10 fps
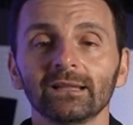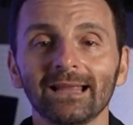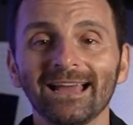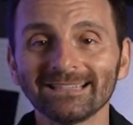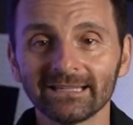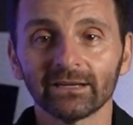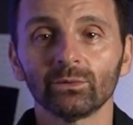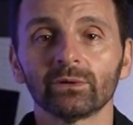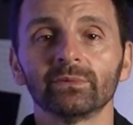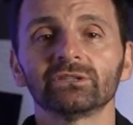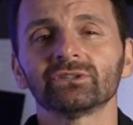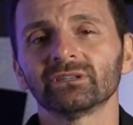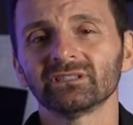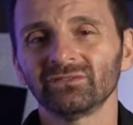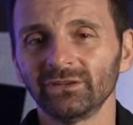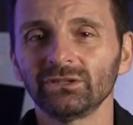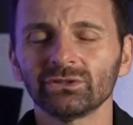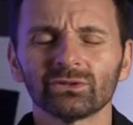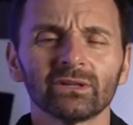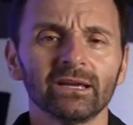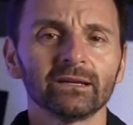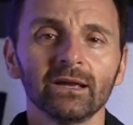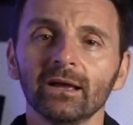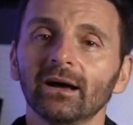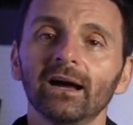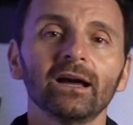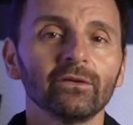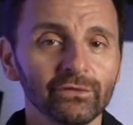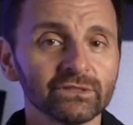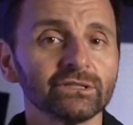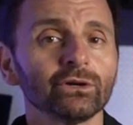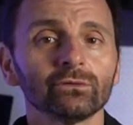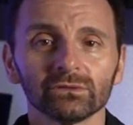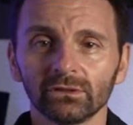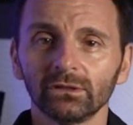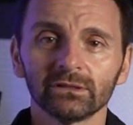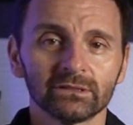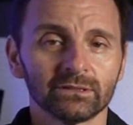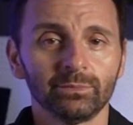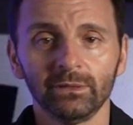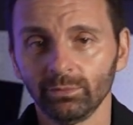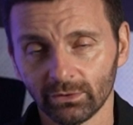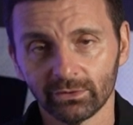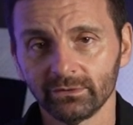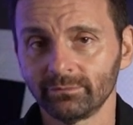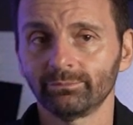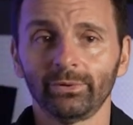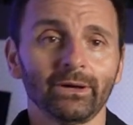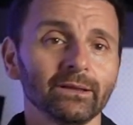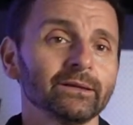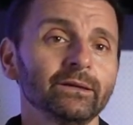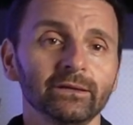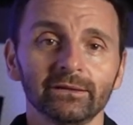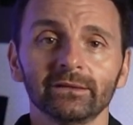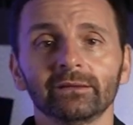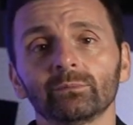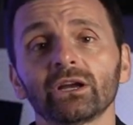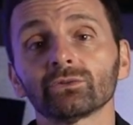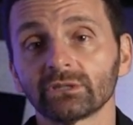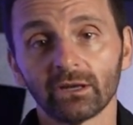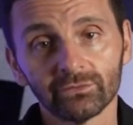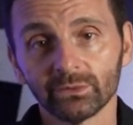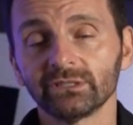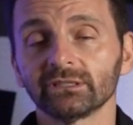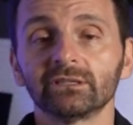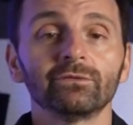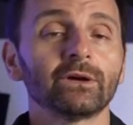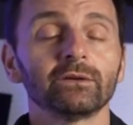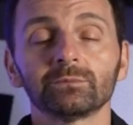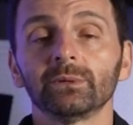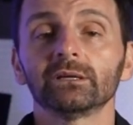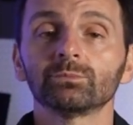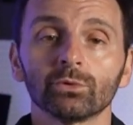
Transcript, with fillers: last thing I want to mention is a feature that I often see overlooked as people are probably in the Microsoft 365 space